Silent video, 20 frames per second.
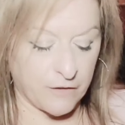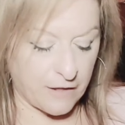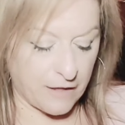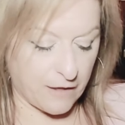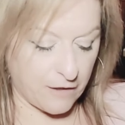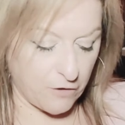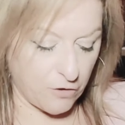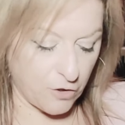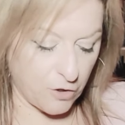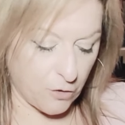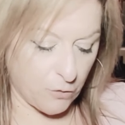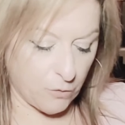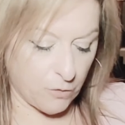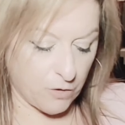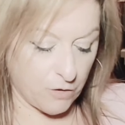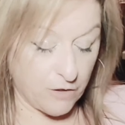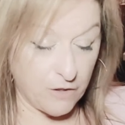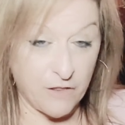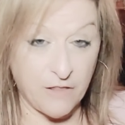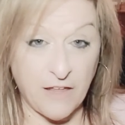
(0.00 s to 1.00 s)
that,
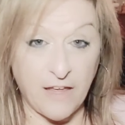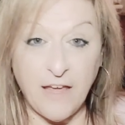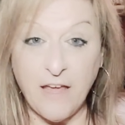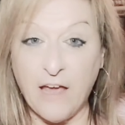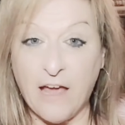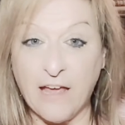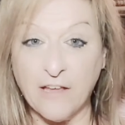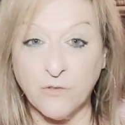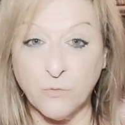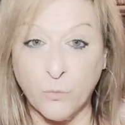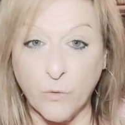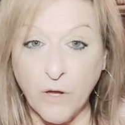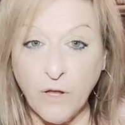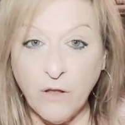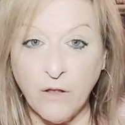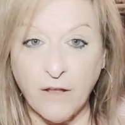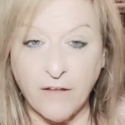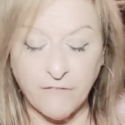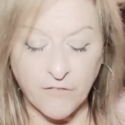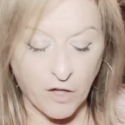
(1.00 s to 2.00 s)
they as
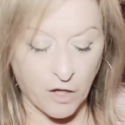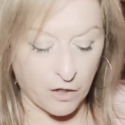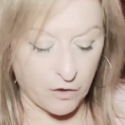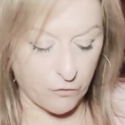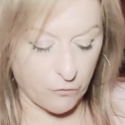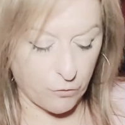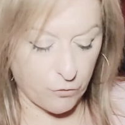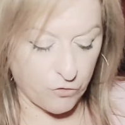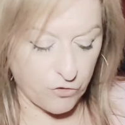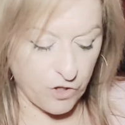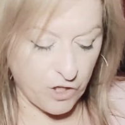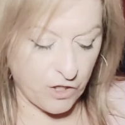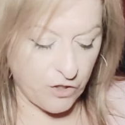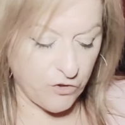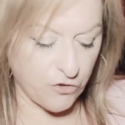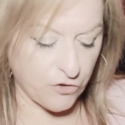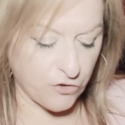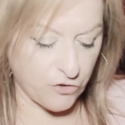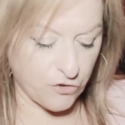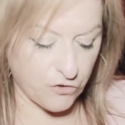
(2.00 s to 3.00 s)
well have gone through
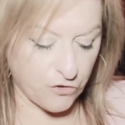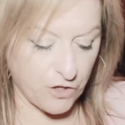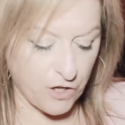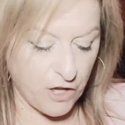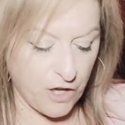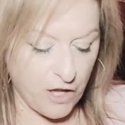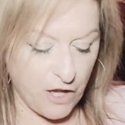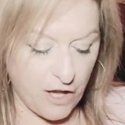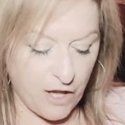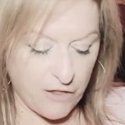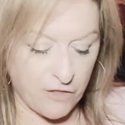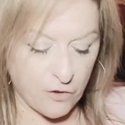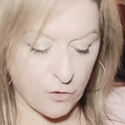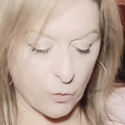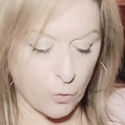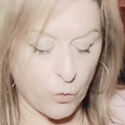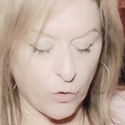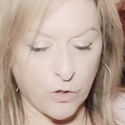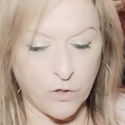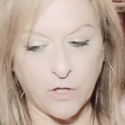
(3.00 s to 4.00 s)
changes and they're
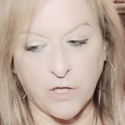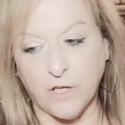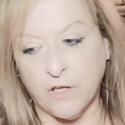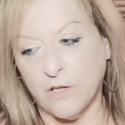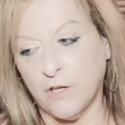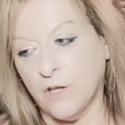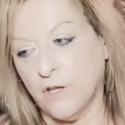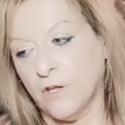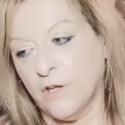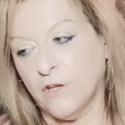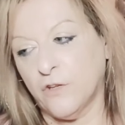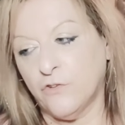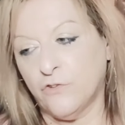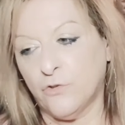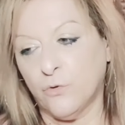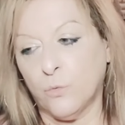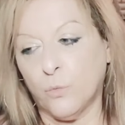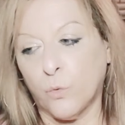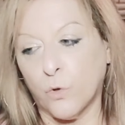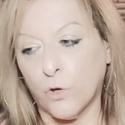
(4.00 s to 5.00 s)
willing
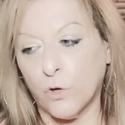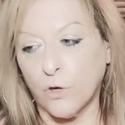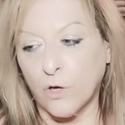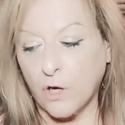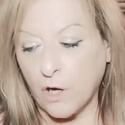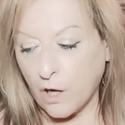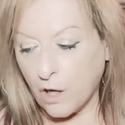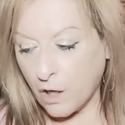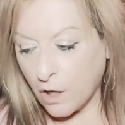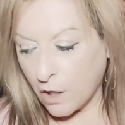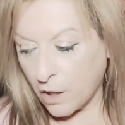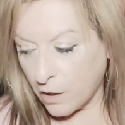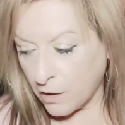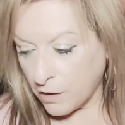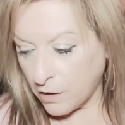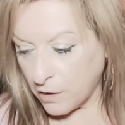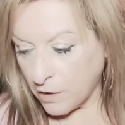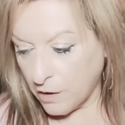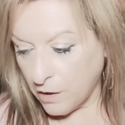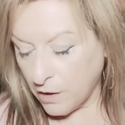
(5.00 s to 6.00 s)
to work
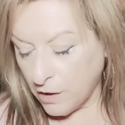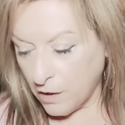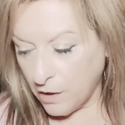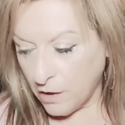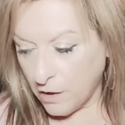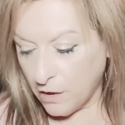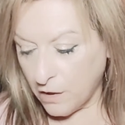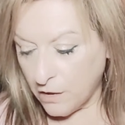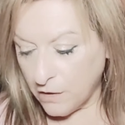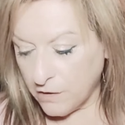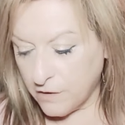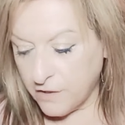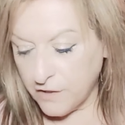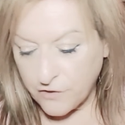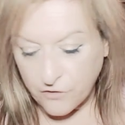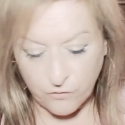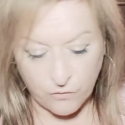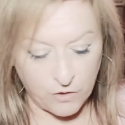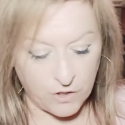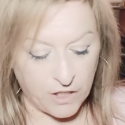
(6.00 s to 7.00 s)
on
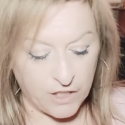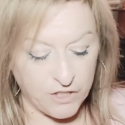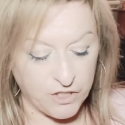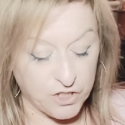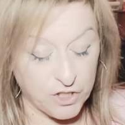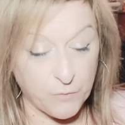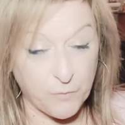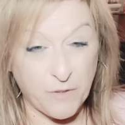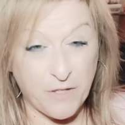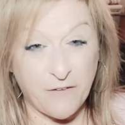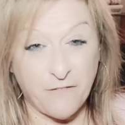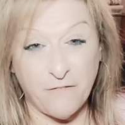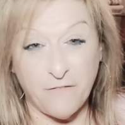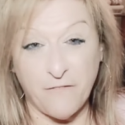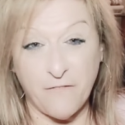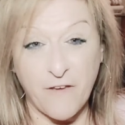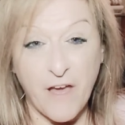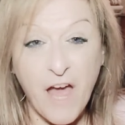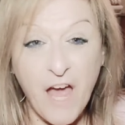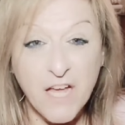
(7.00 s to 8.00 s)
this relationship and
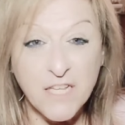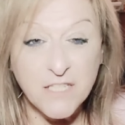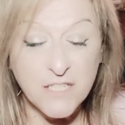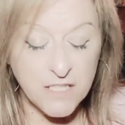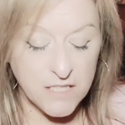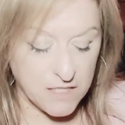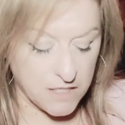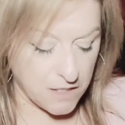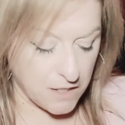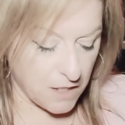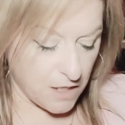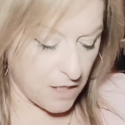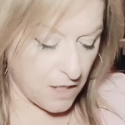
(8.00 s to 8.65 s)
invest,